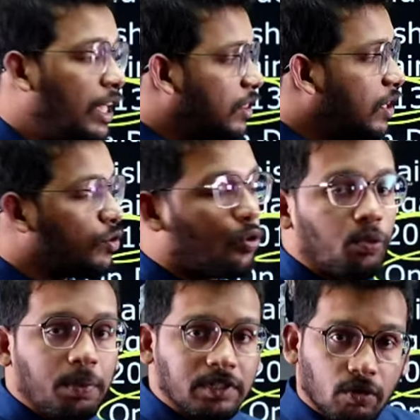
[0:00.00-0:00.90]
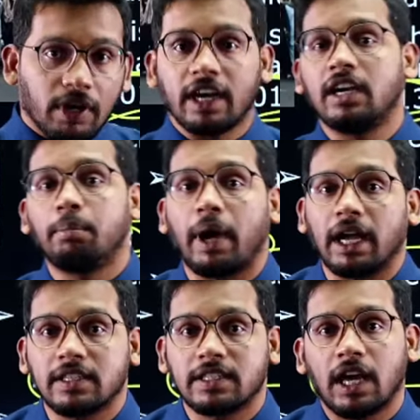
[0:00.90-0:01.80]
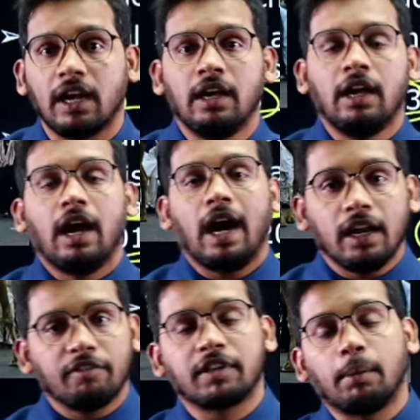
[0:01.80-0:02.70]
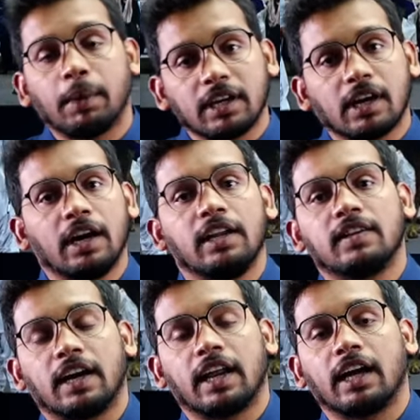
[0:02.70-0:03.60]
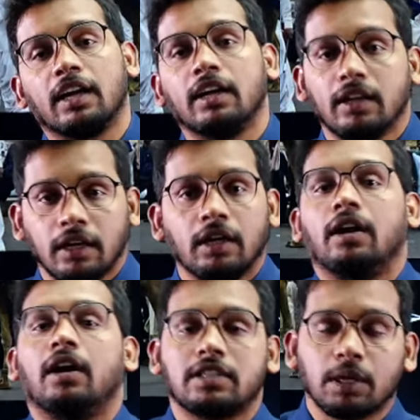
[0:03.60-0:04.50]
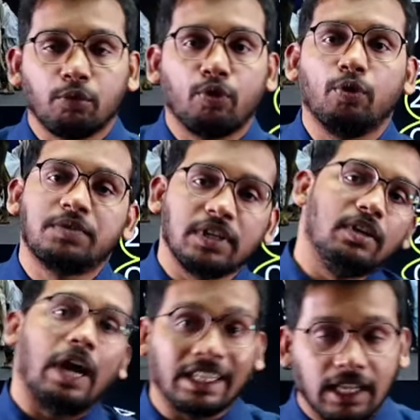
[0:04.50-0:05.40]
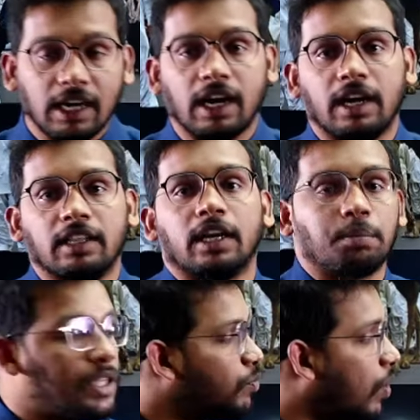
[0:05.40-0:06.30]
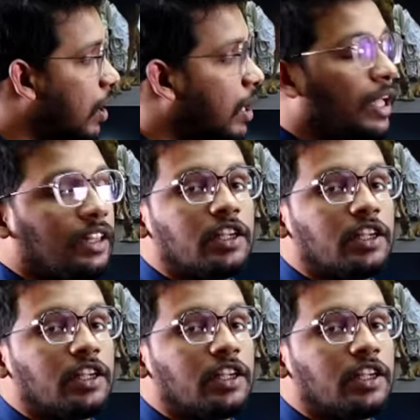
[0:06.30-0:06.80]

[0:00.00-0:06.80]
This group is located in Pakistan, and if some other country is attacking some groups in other country, that means what?